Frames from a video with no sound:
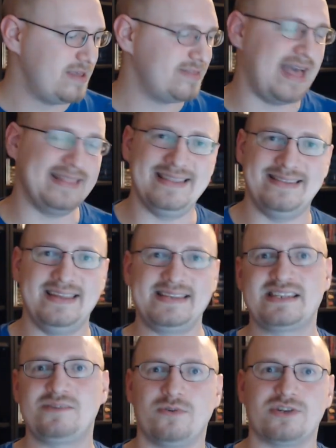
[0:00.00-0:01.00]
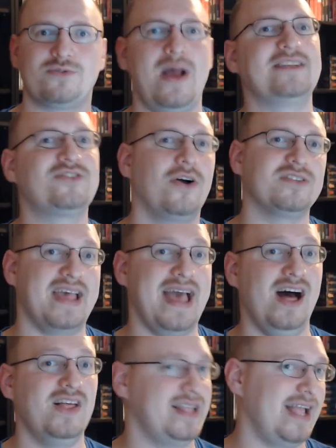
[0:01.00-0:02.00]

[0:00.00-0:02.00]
that the discs were scratched all to hell,